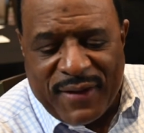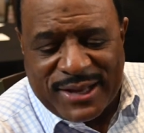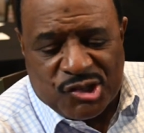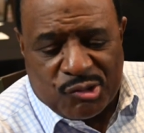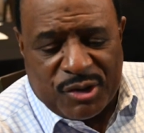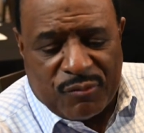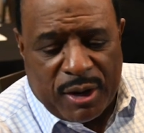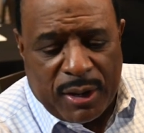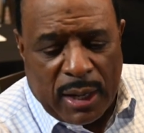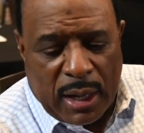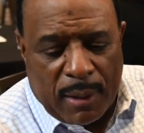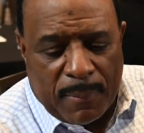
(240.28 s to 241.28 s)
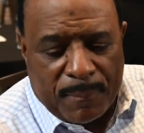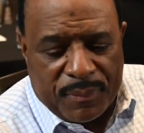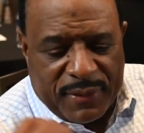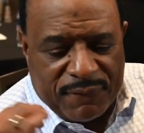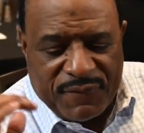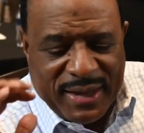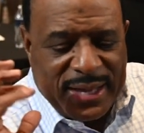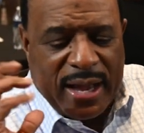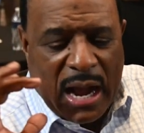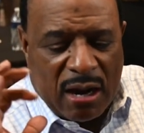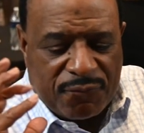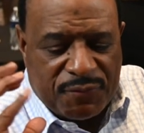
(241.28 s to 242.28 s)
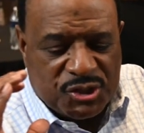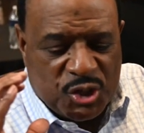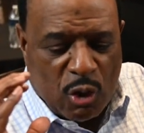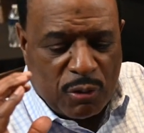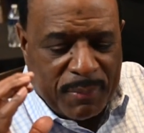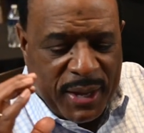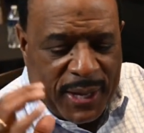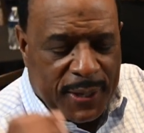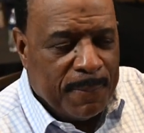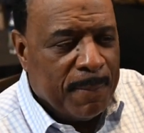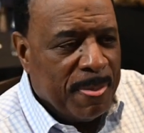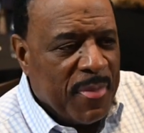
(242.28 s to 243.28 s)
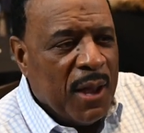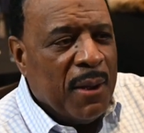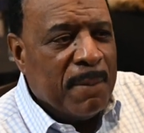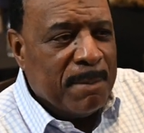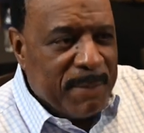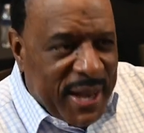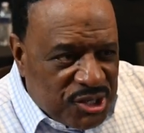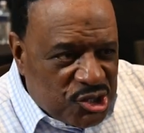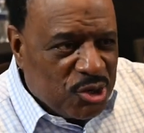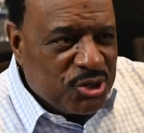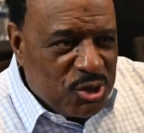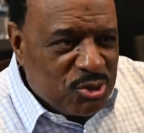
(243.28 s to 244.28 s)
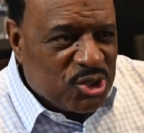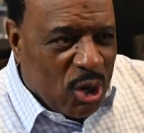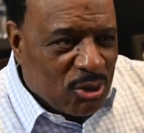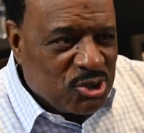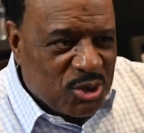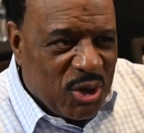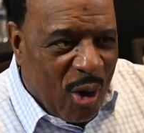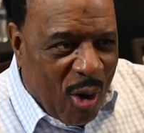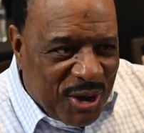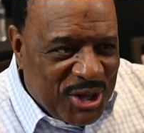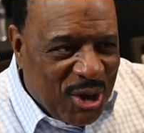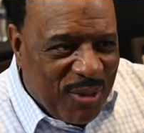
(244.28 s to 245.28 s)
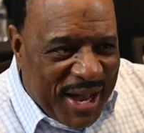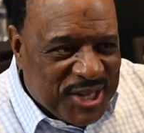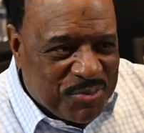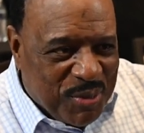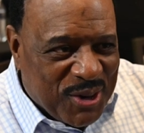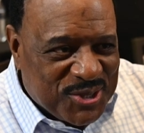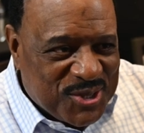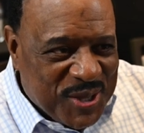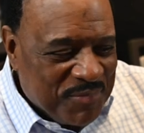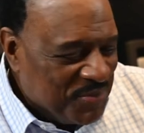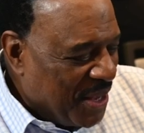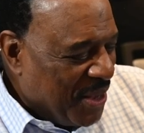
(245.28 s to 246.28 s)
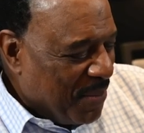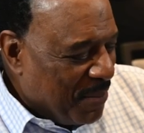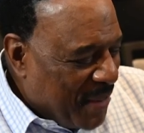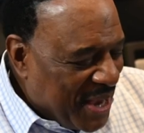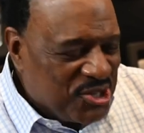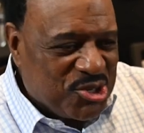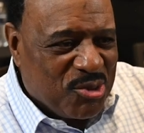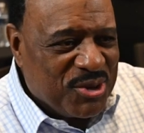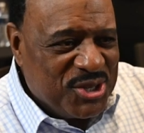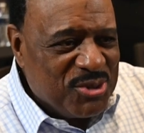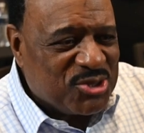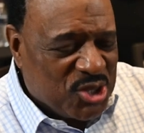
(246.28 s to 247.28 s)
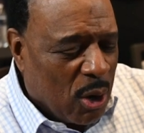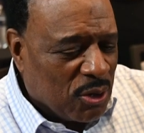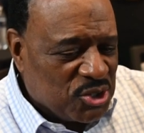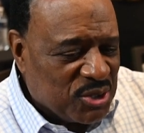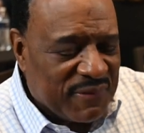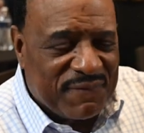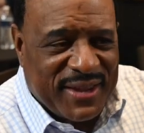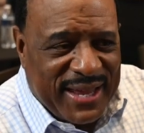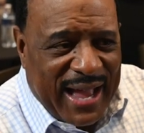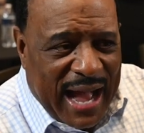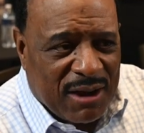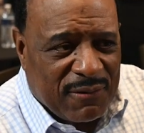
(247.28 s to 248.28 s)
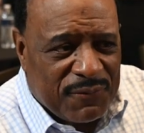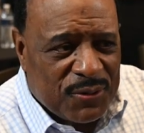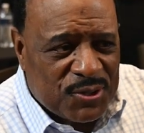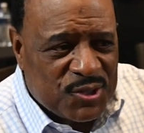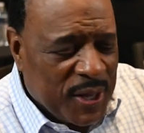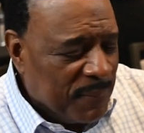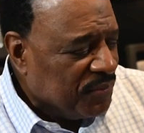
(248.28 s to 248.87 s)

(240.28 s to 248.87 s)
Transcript: veteran videographer told me, make sure you talk to the audio experts, make sure you talk to the videographers,